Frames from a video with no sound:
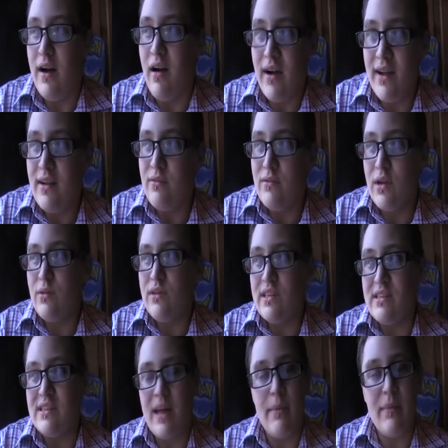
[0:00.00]
I don't
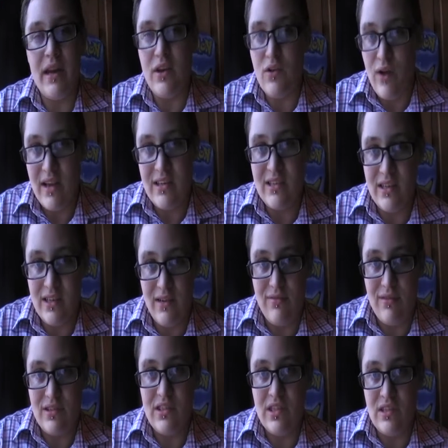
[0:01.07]
notice that many drastic
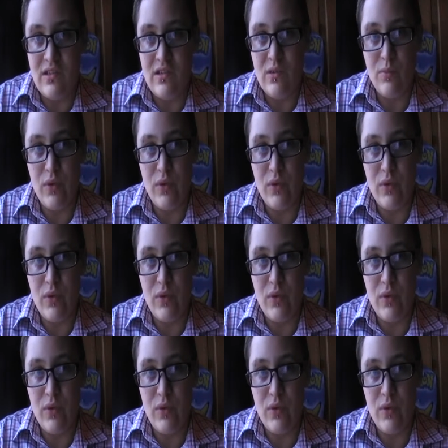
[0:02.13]
differences,